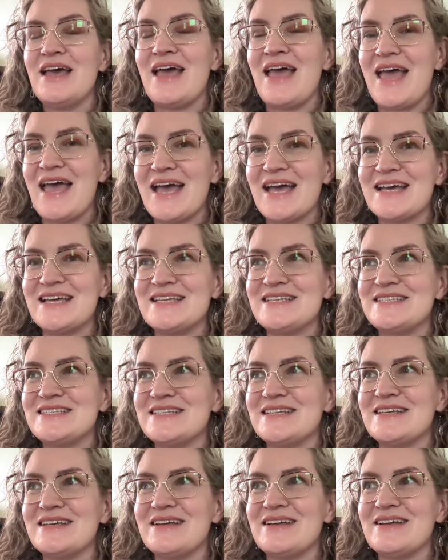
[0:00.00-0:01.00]
And
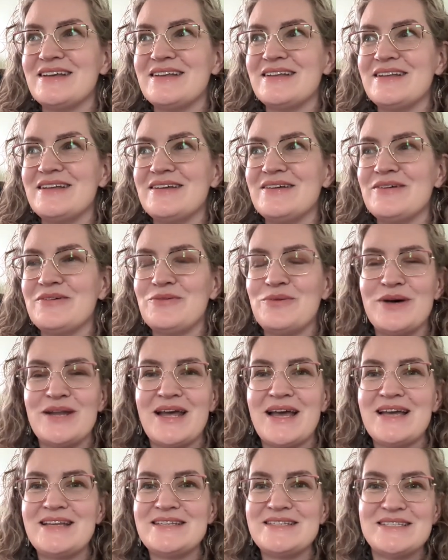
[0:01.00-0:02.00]
when
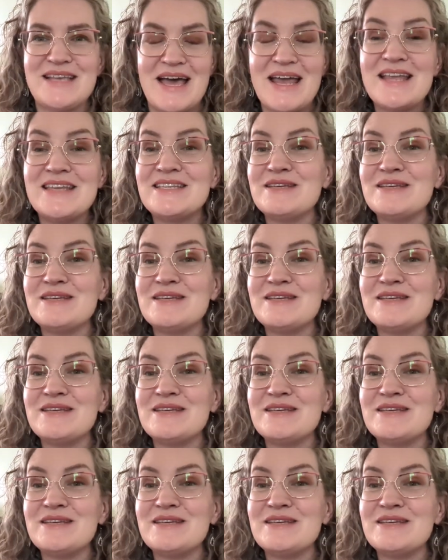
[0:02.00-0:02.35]
I decided